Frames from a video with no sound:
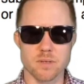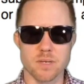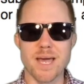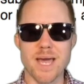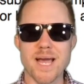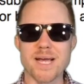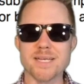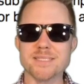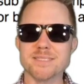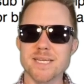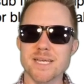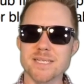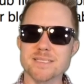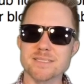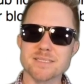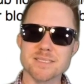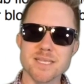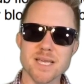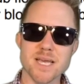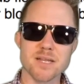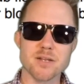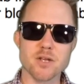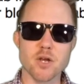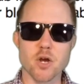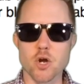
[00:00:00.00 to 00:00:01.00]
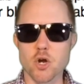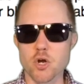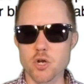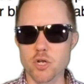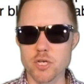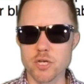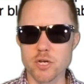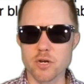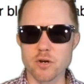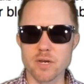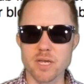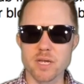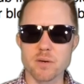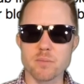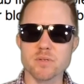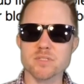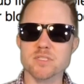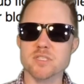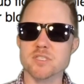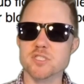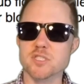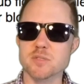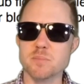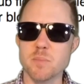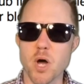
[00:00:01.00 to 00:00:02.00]
As I said earlier, it was
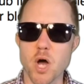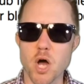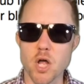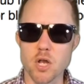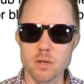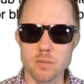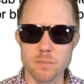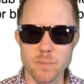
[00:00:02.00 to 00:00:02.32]
a small